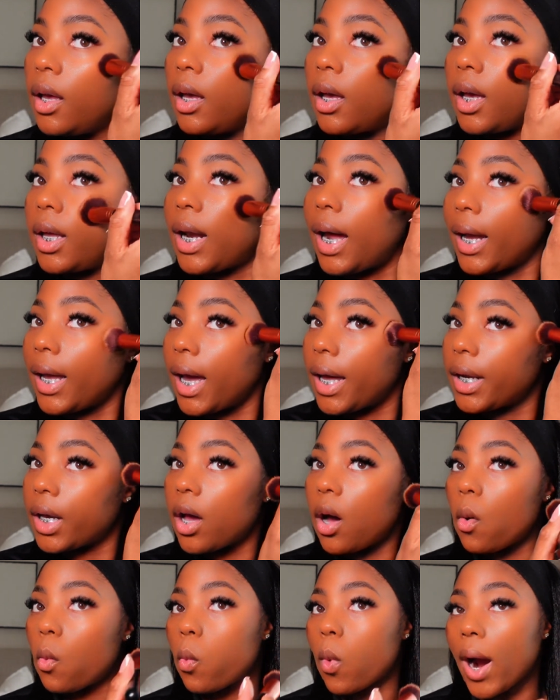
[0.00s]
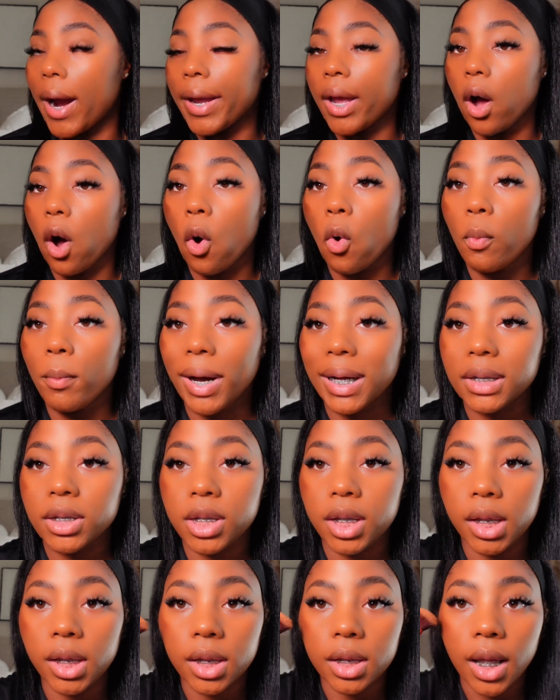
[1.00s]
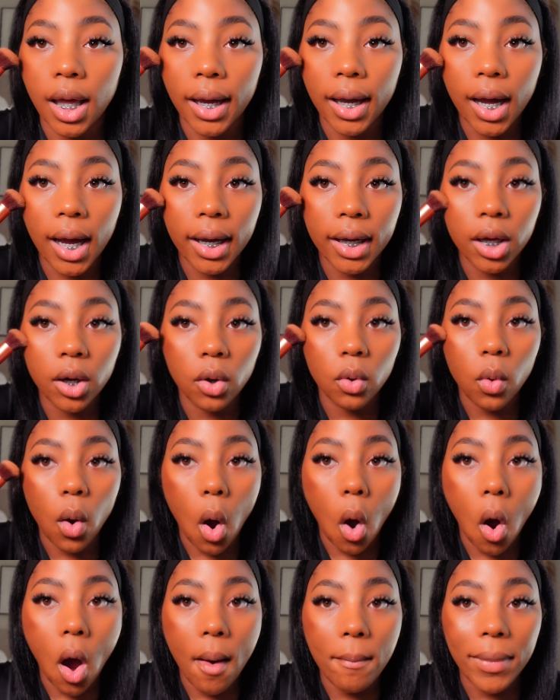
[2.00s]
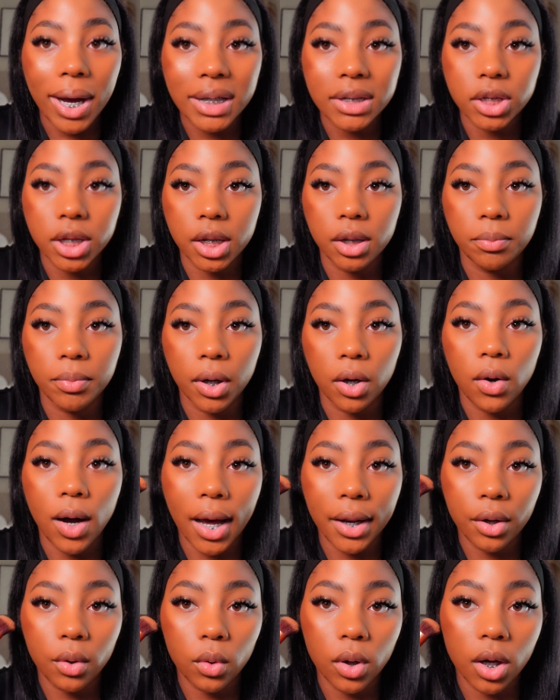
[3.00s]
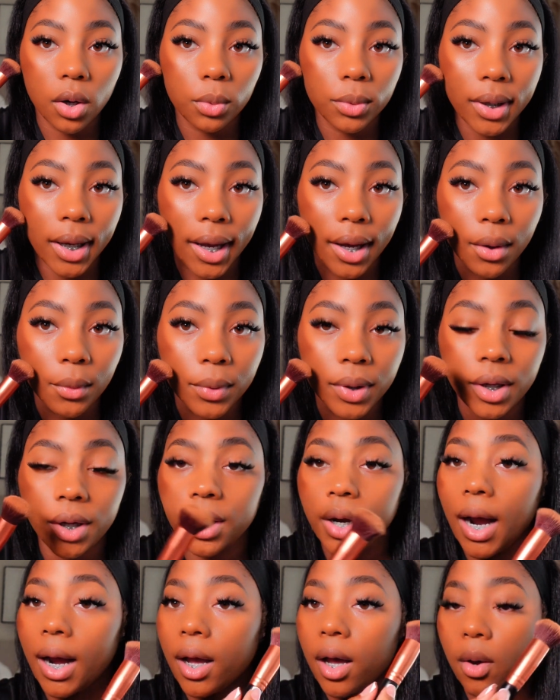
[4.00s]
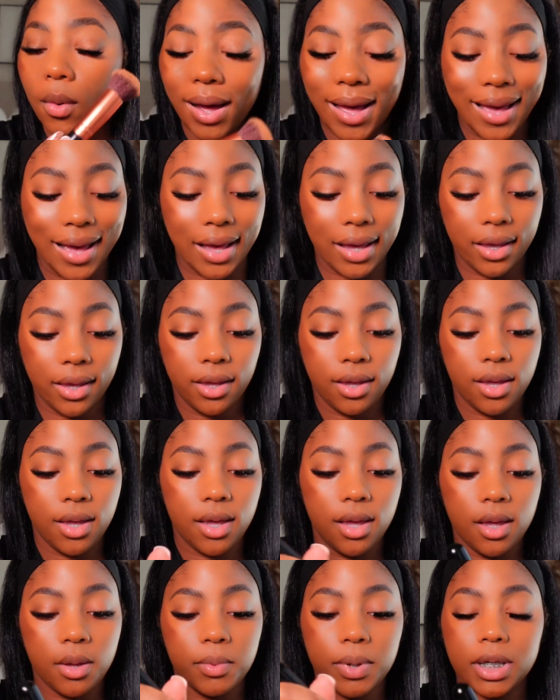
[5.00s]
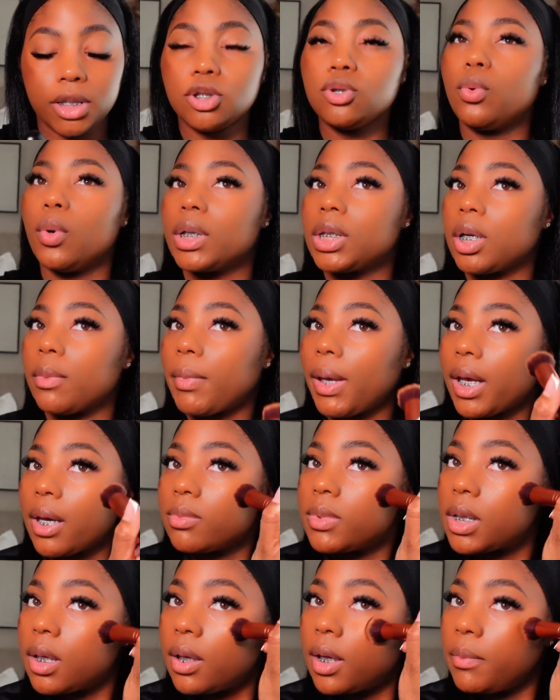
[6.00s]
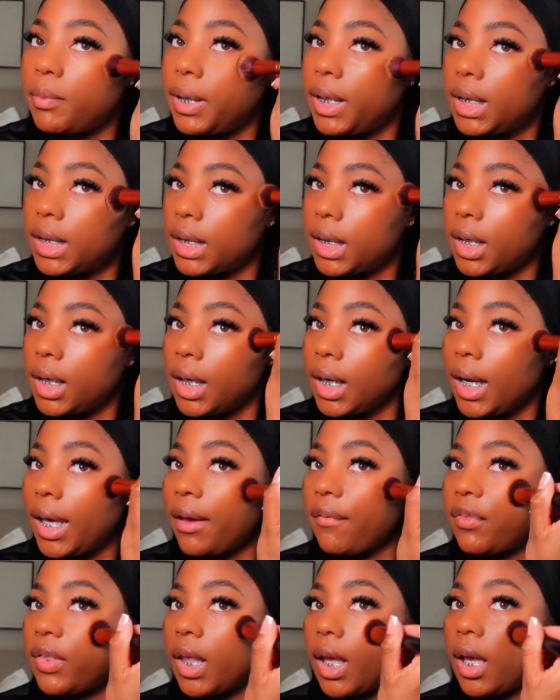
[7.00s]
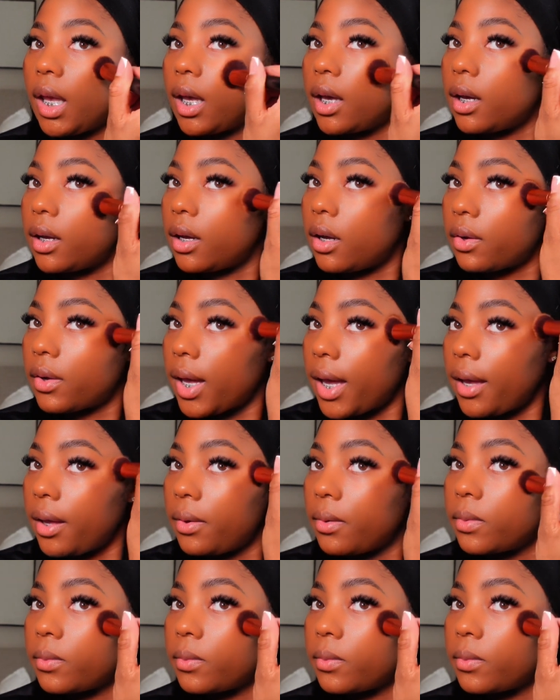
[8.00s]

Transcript: And I kind of go right on my cheek. Like I go on my cheekbone. I don't go down here. I go high. Because you want your makeup to be lifting, okay?